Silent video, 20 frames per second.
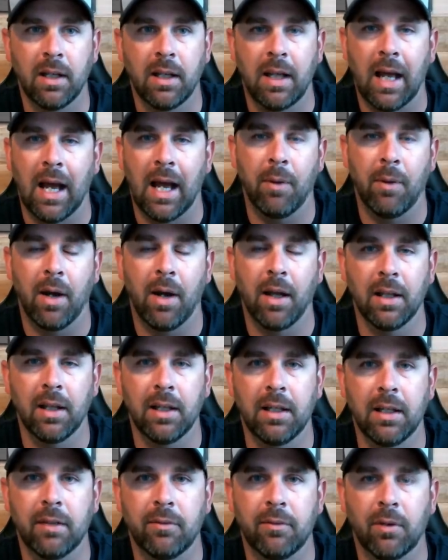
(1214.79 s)
how I
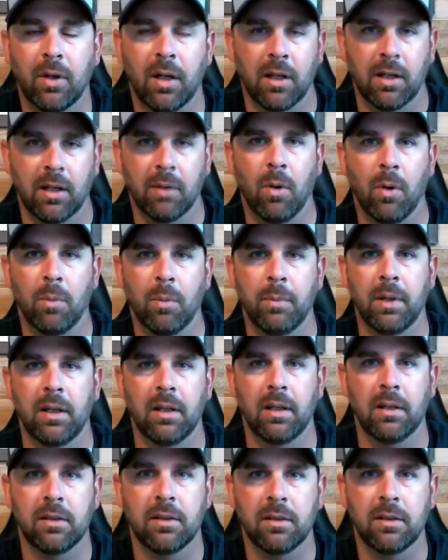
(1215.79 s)
live, or it won't
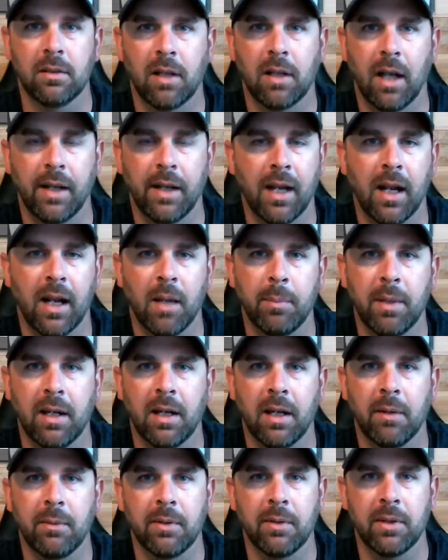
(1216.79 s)
be, I doubt I'll be
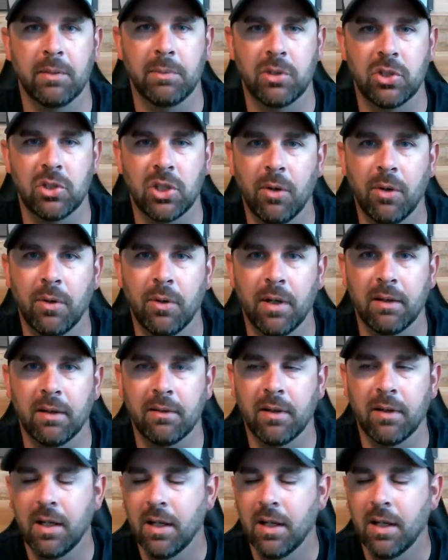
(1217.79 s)
able to be showing it.